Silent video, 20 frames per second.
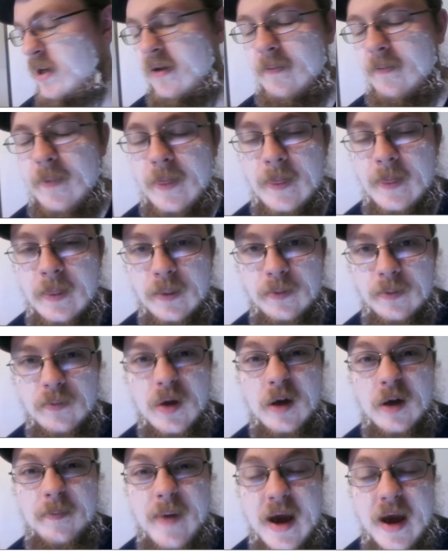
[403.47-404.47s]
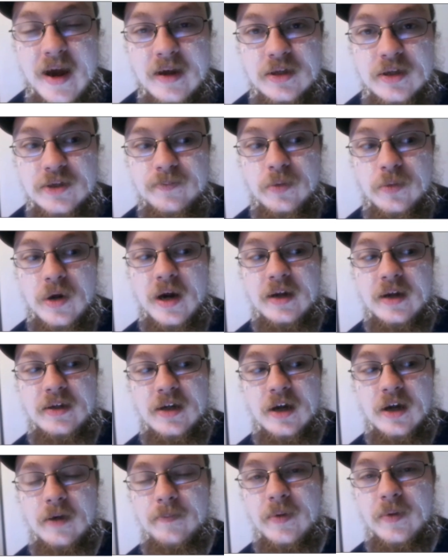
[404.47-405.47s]
and a pass
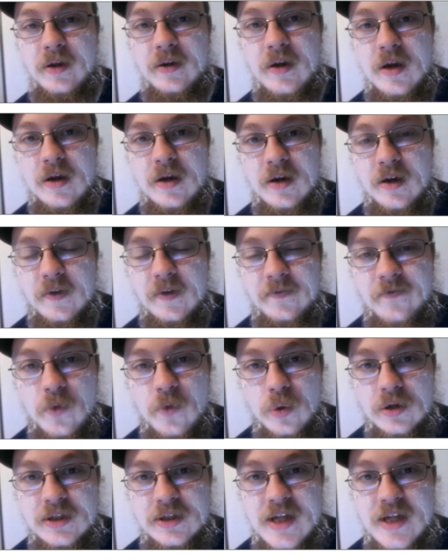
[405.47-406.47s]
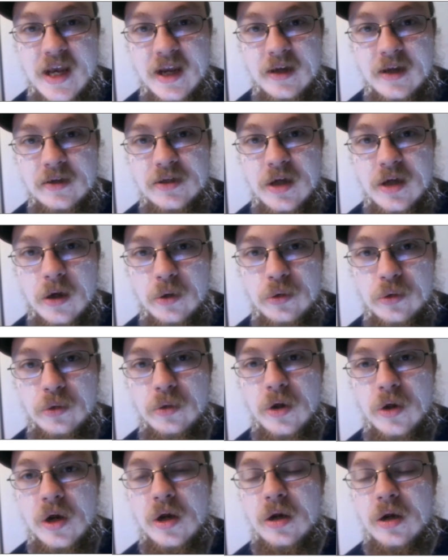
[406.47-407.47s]
breakup and 14
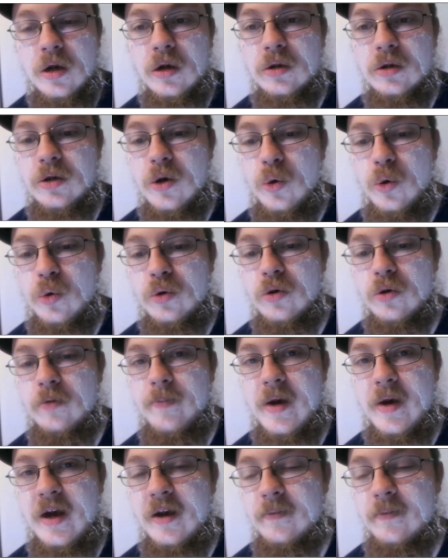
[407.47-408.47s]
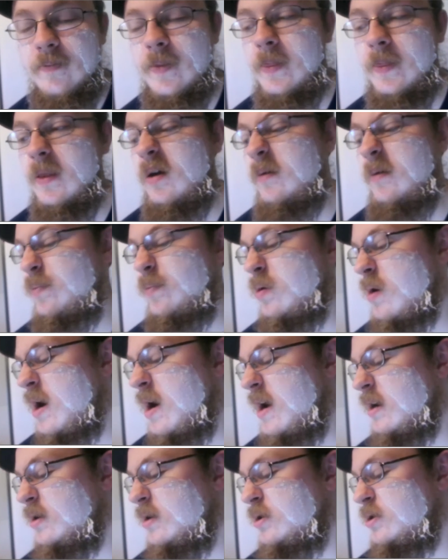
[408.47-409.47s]
total quarterback
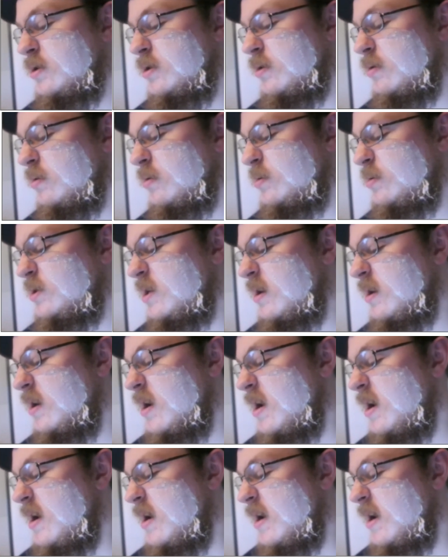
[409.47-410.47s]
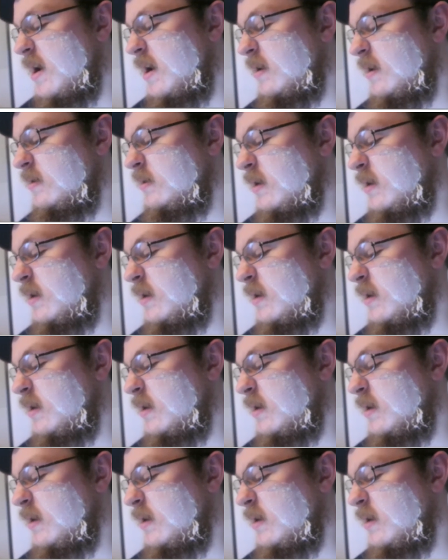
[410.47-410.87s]
pressures. And